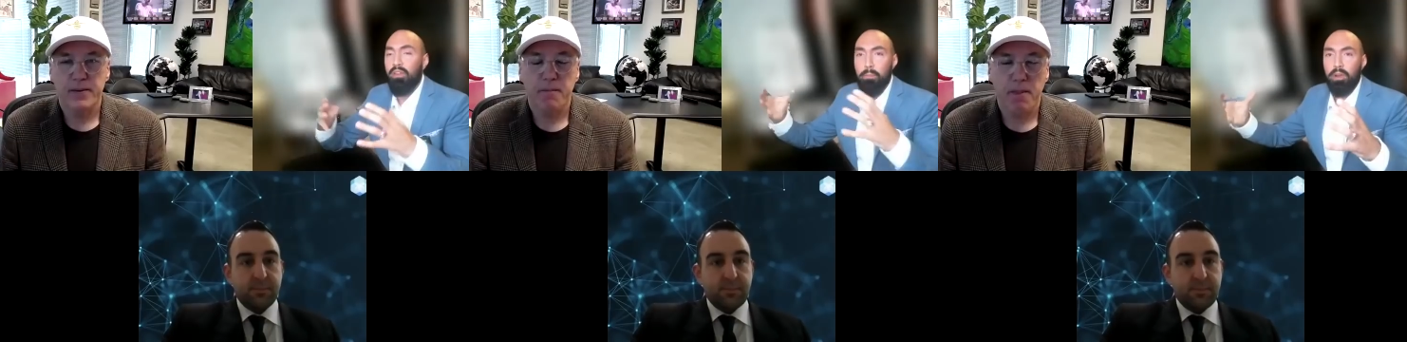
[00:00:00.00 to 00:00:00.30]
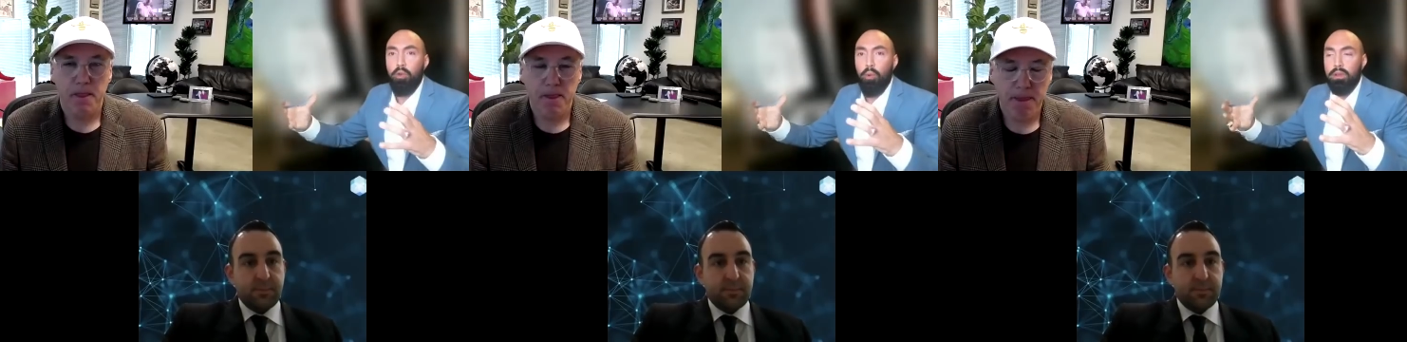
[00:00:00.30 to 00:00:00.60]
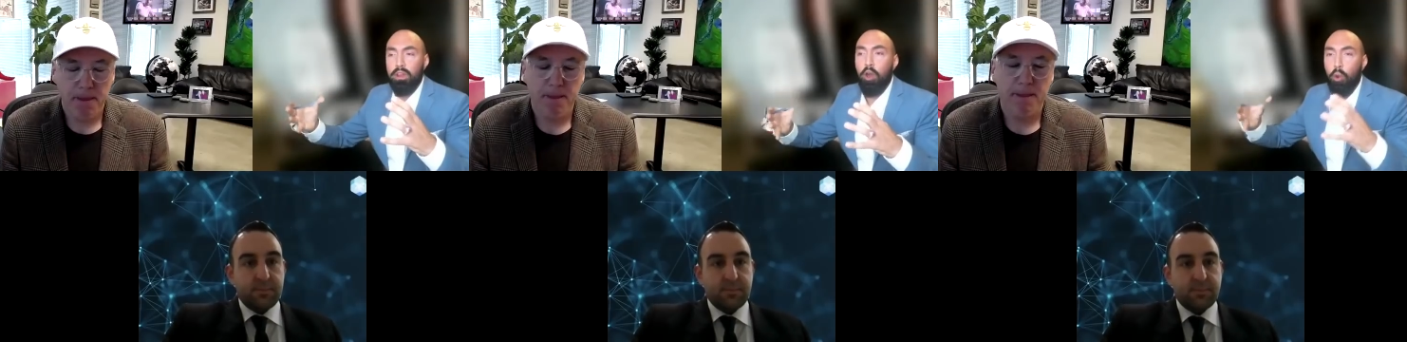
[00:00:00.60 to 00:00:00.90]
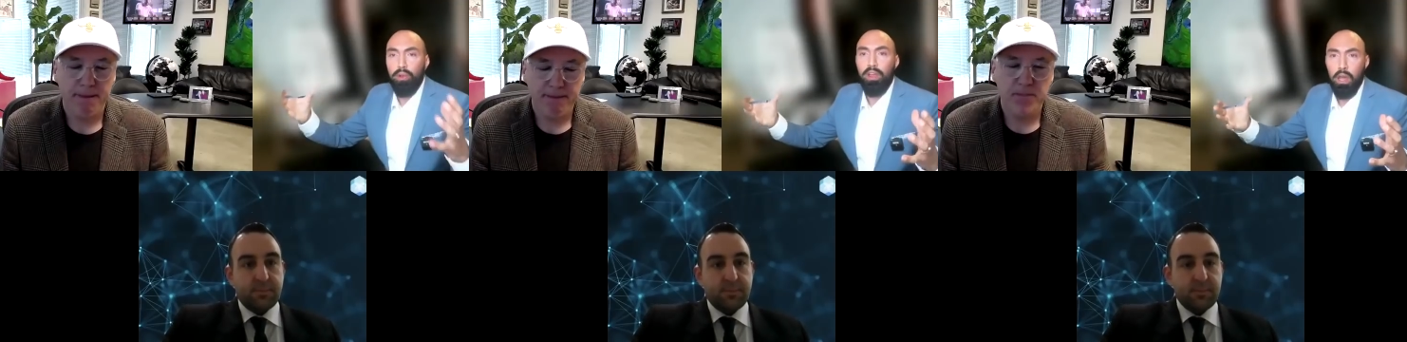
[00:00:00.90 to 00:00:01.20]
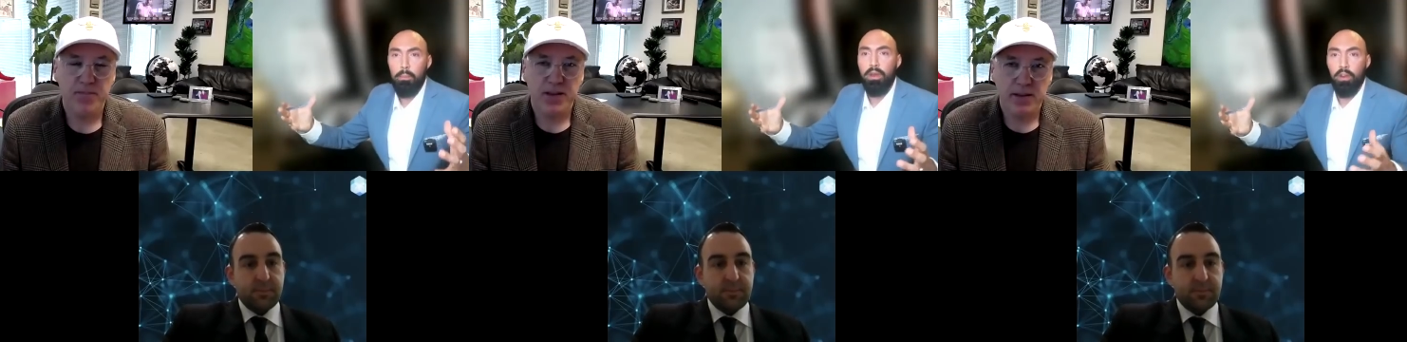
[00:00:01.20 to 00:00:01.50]
Speaker 1: of a Bitcoin, the hodling
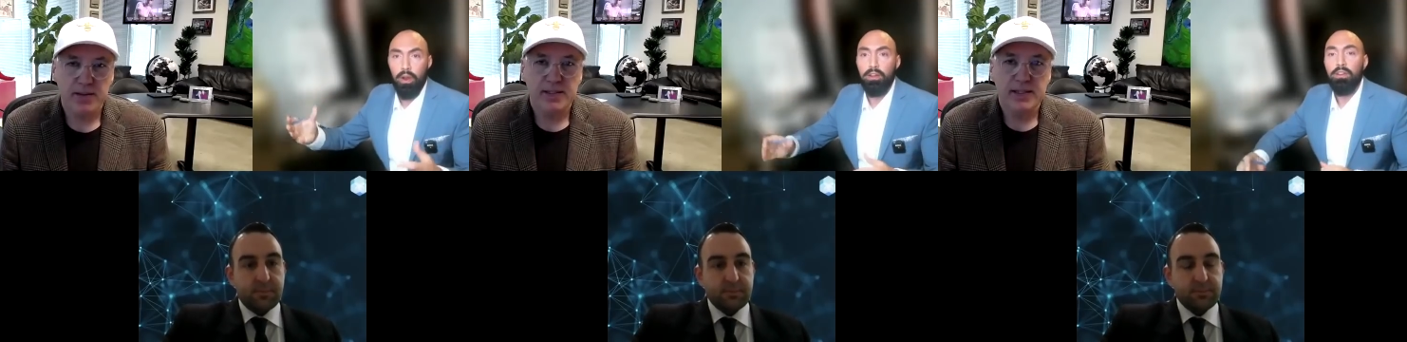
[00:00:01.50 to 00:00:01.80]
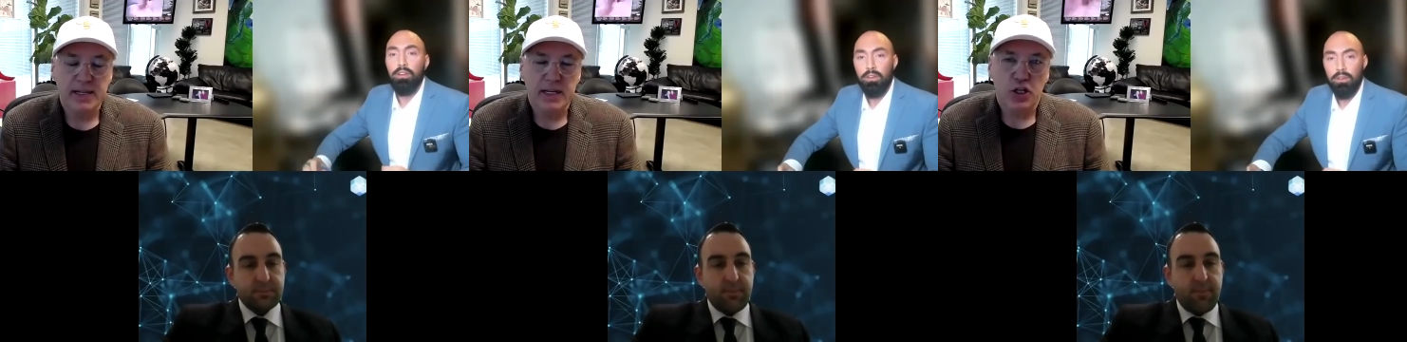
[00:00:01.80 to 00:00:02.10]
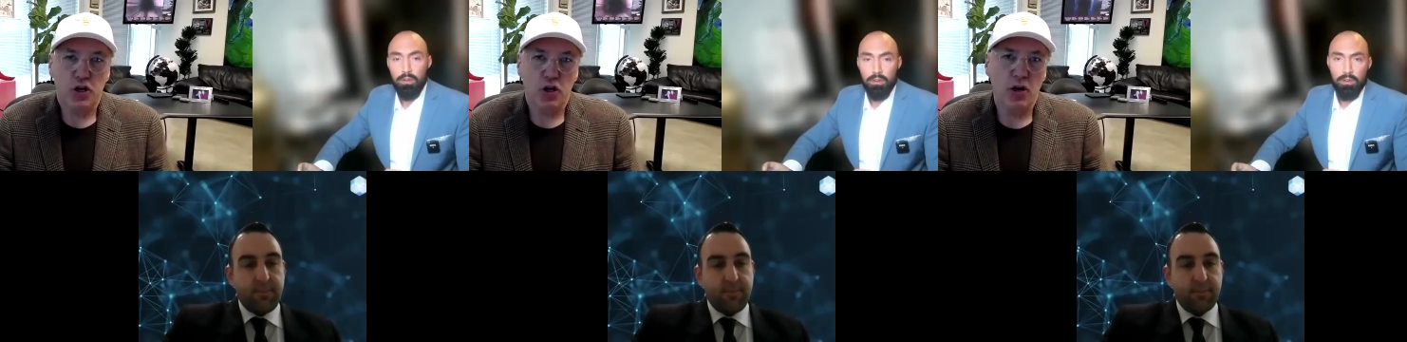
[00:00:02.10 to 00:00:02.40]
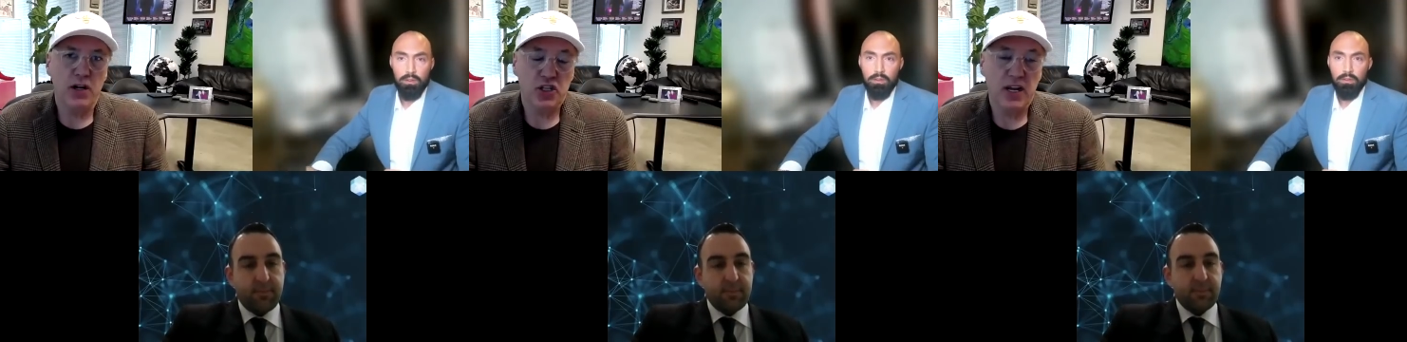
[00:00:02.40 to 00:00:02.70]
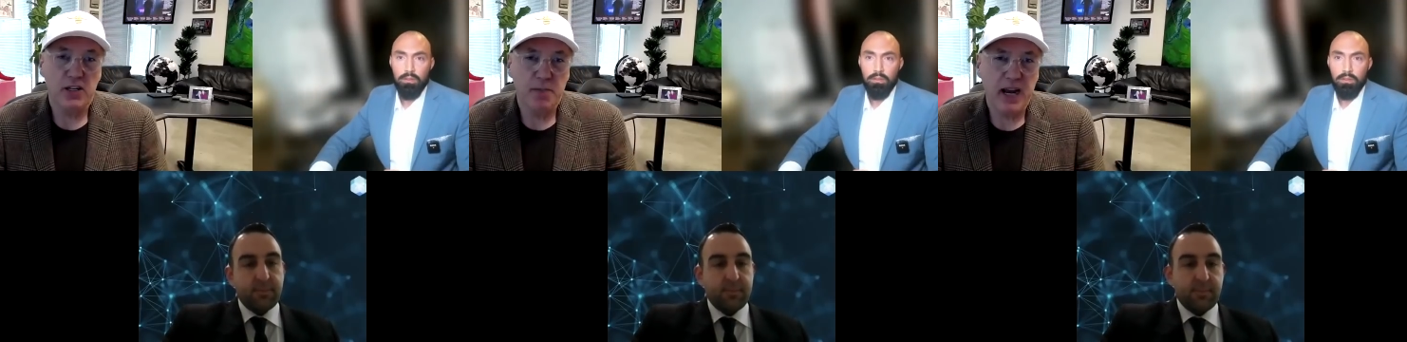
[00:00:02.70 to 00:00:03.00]
company, correct?
Speaker 2: You're going to
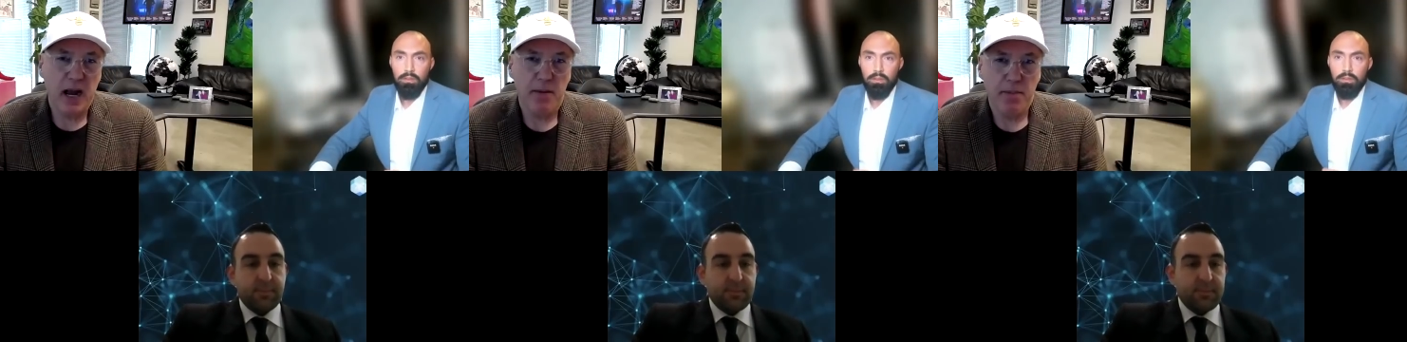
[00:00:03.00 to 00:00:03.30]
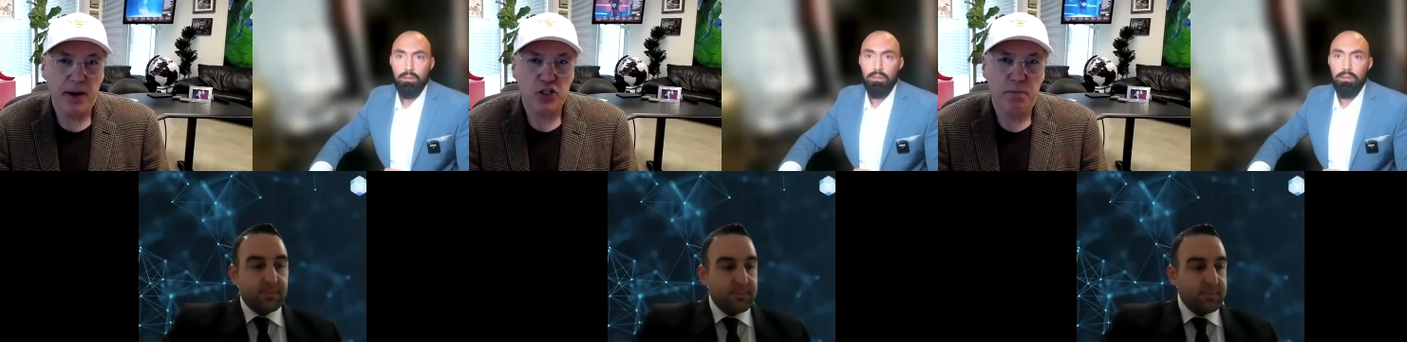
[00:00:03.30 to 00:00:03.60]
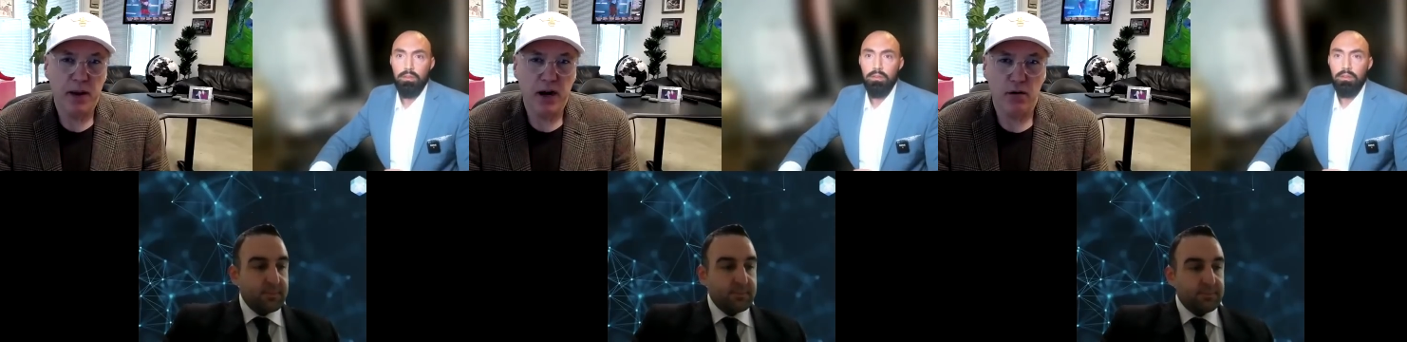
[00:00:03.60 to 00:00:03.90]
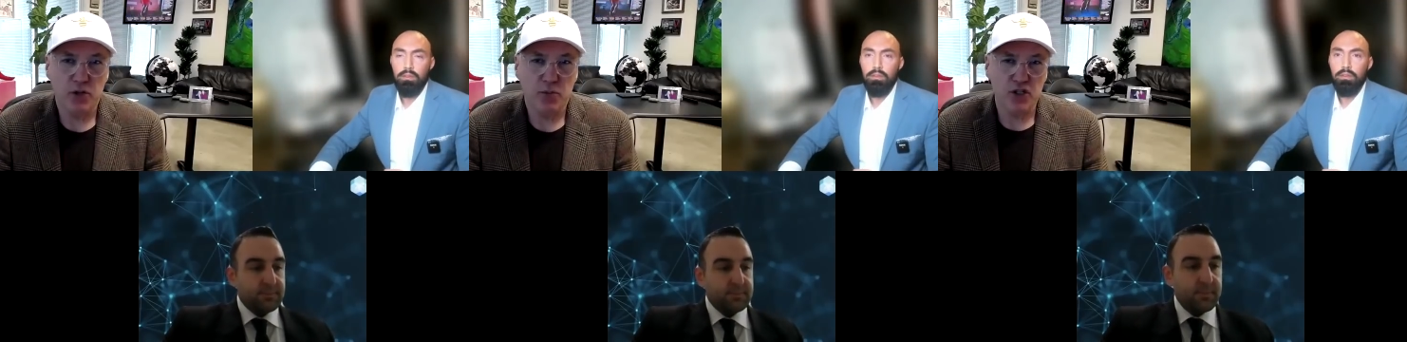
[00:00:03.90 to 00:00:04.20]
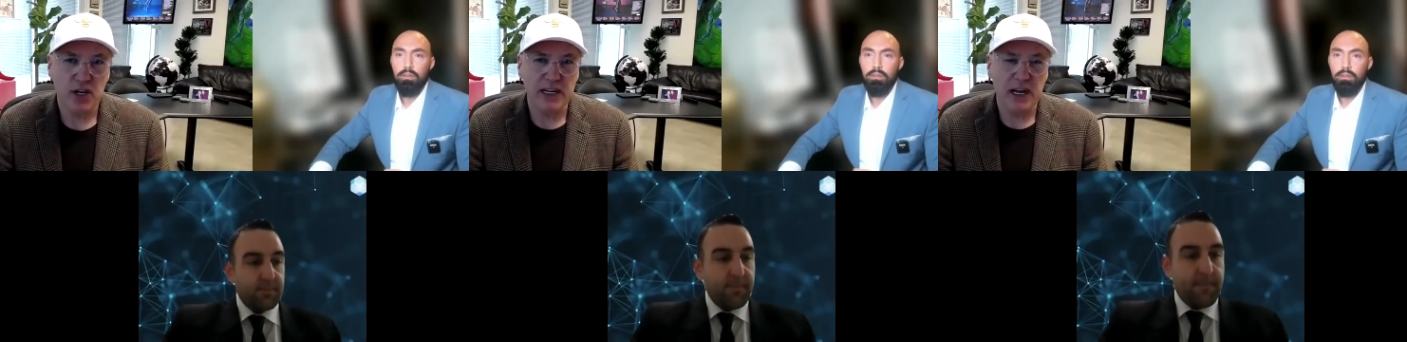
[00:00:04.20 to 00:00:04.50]
see us become a much bigger and more
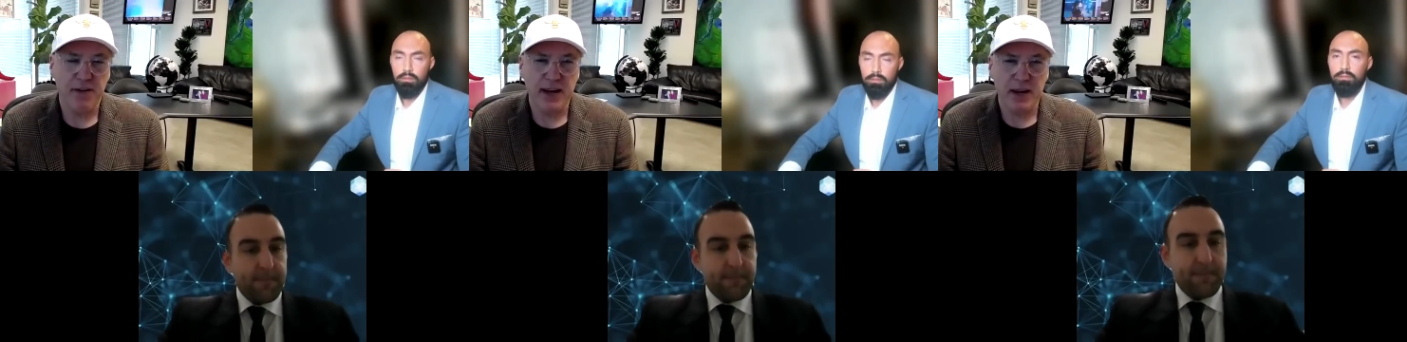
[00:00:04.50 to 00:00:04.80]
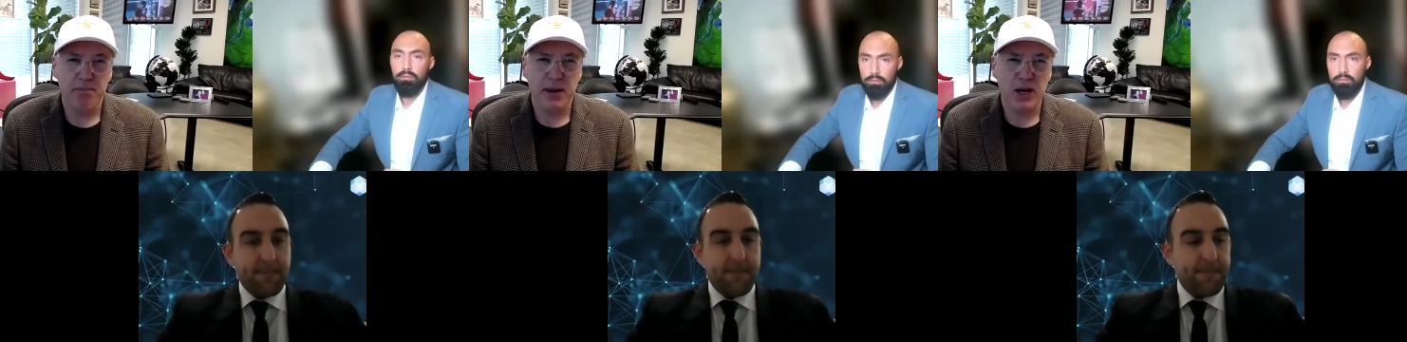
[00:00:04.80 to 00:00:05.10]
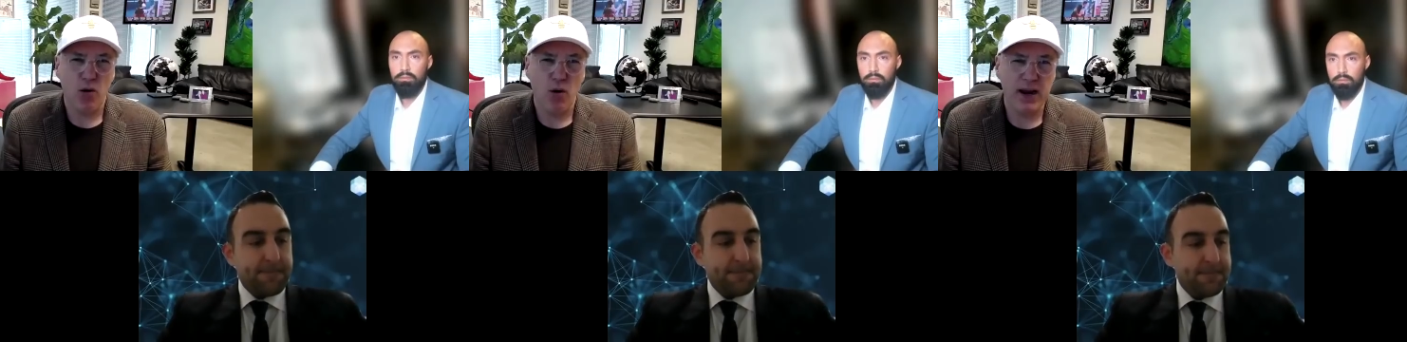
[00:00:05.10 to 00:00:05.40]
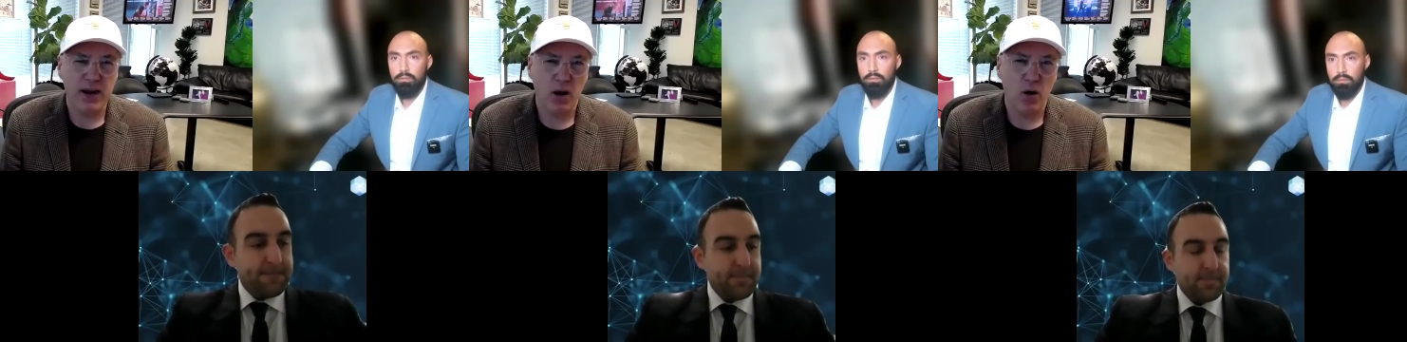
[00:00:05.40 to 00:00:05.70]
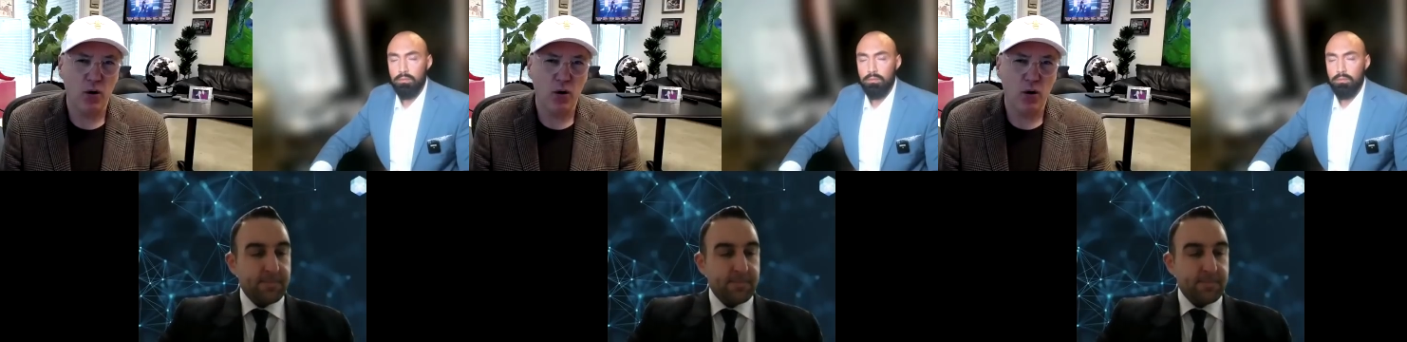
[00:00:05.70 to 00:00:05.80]
significant Bitcoin